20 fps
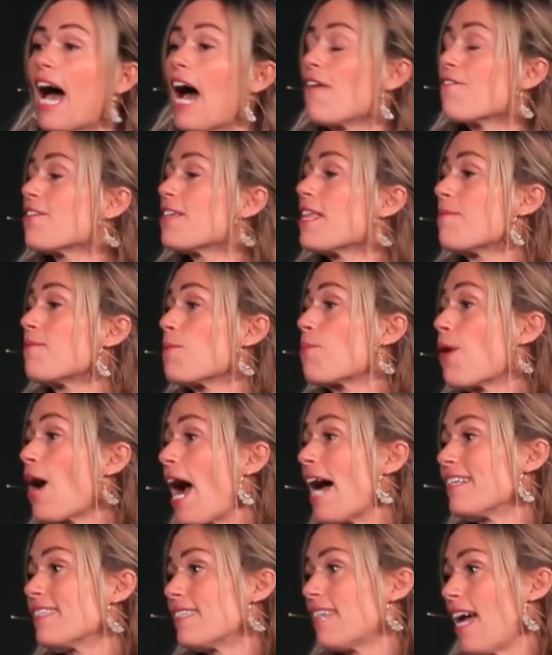for them to
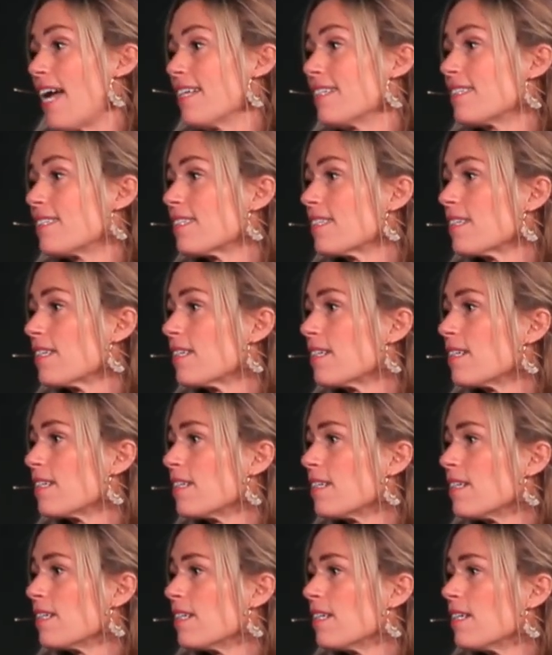process.
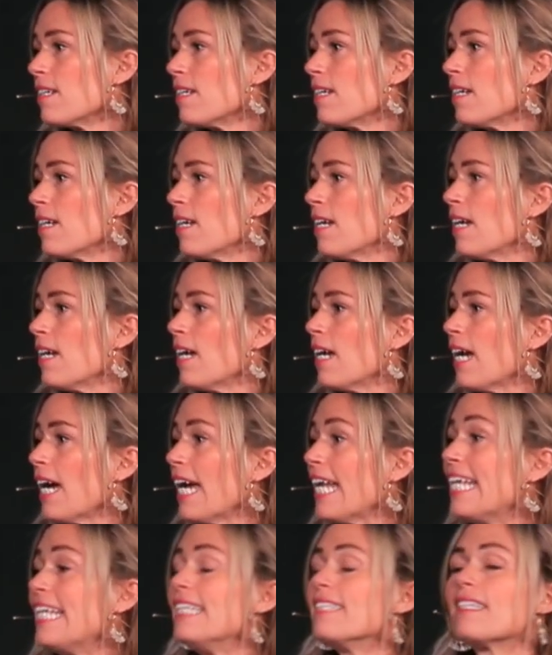And
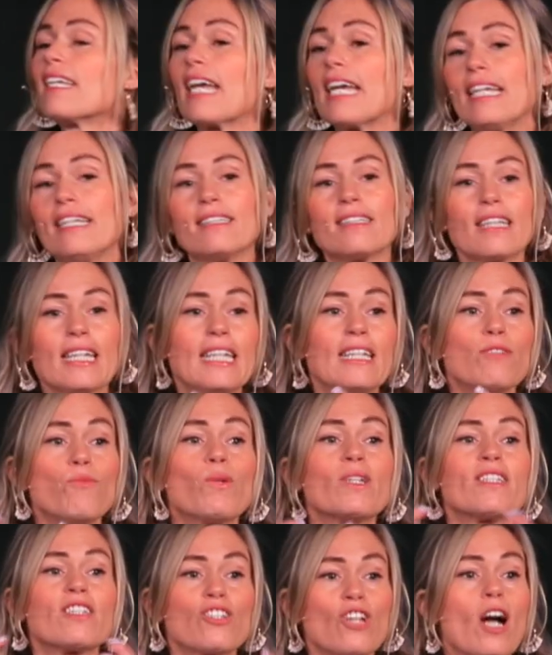he's like, he's, he wants to
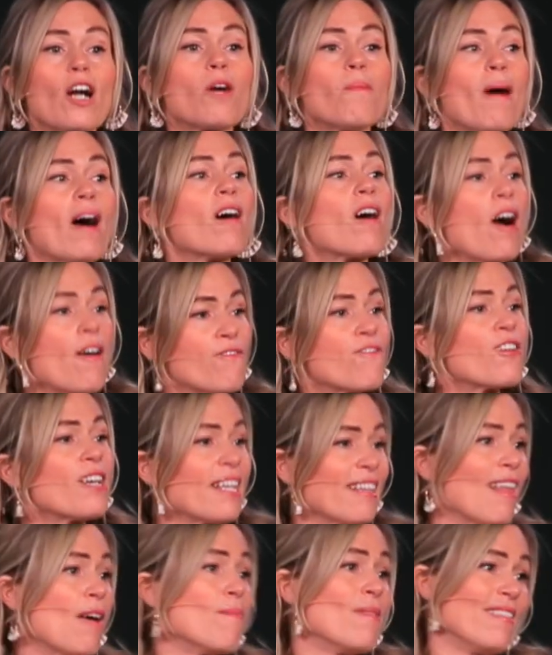talk about comforting
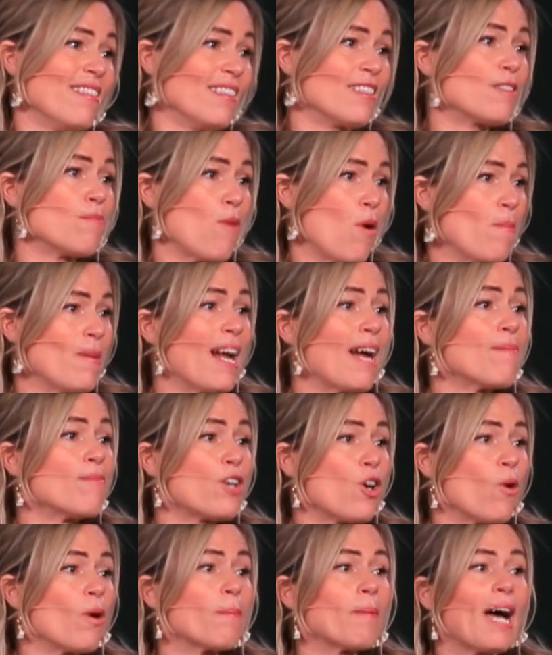them in this moment. I'm
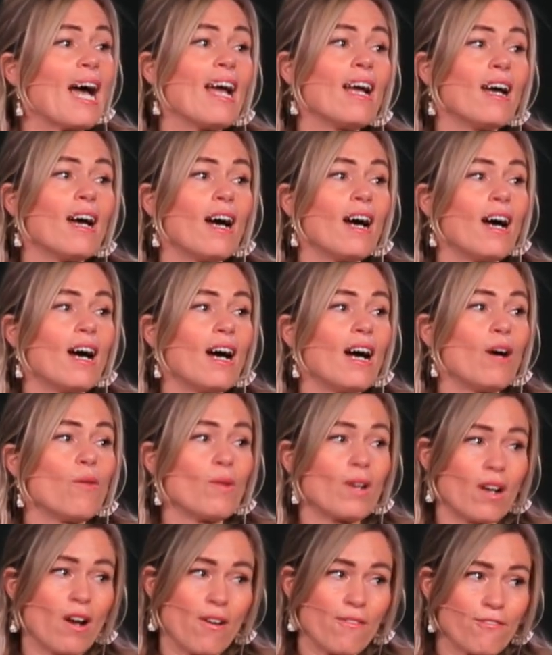going, back. I want to
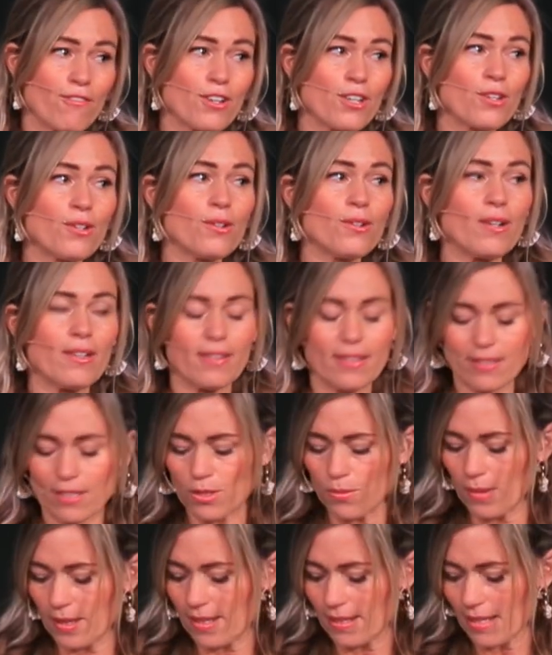comfort you, and this is what
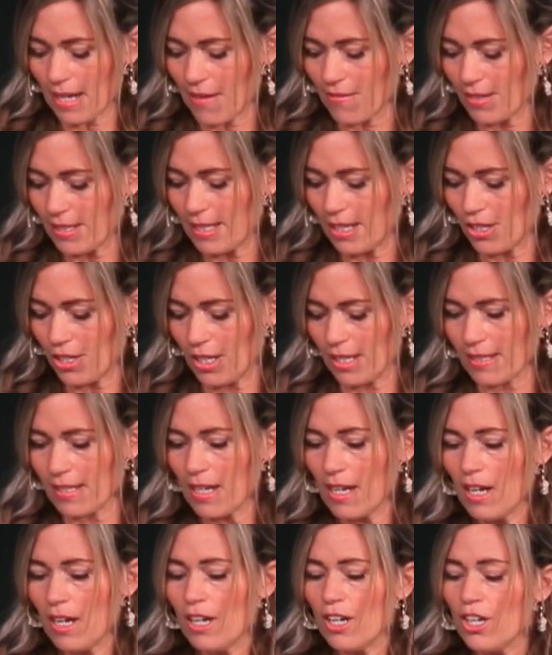this conversation is.
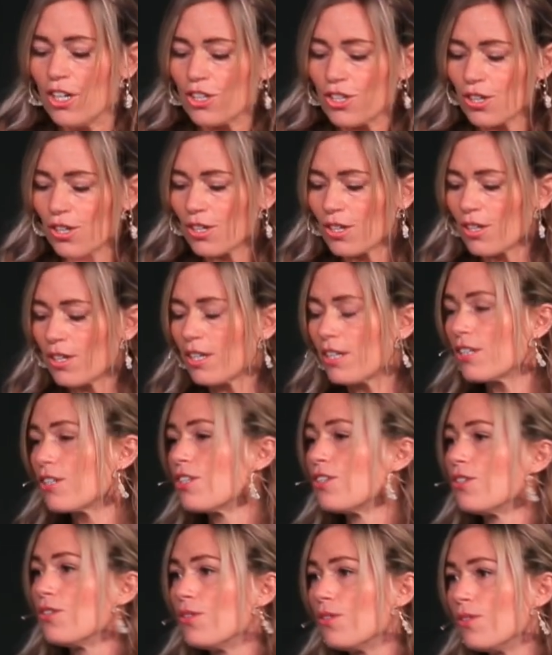Turn to
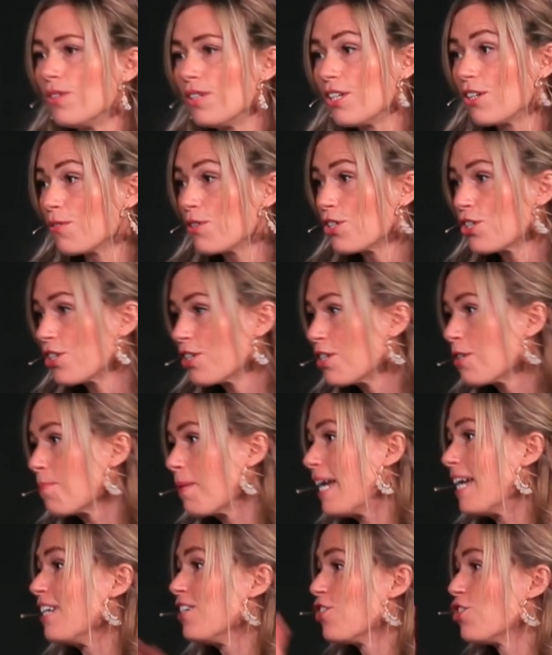your turn your
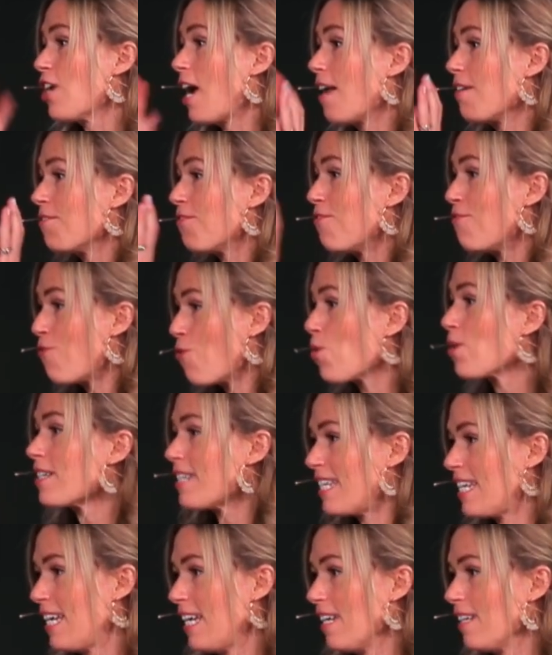page, John
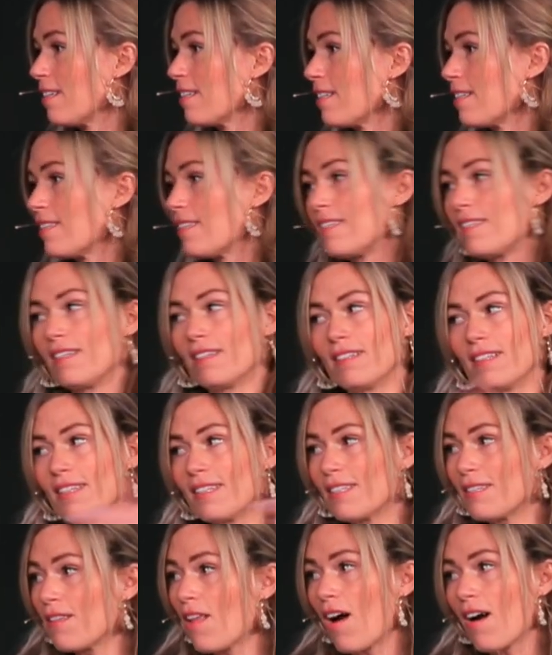14. Still in this
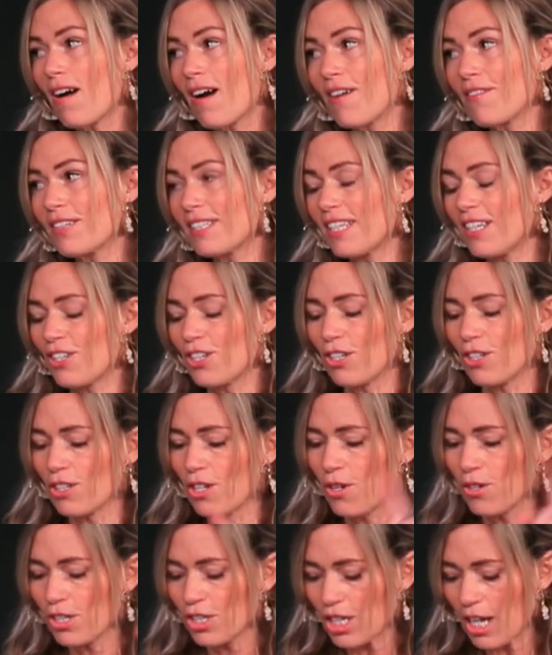long conversation, go to
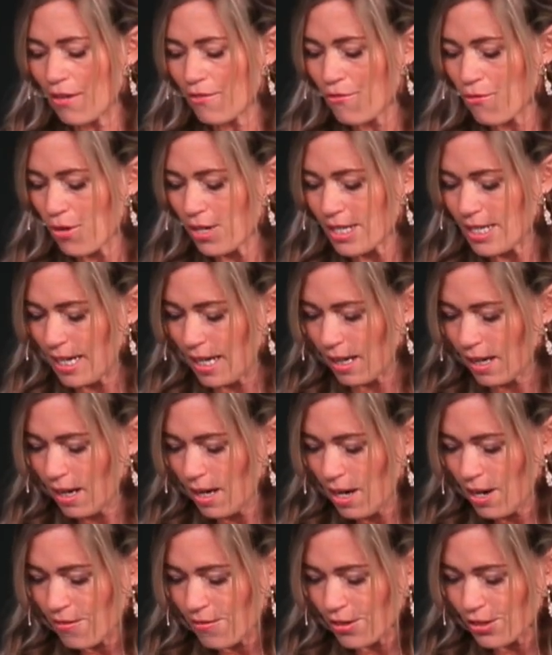John 14,
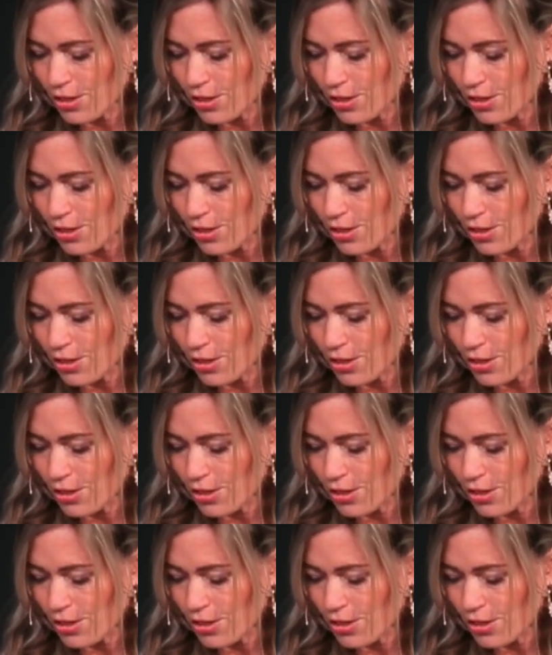verse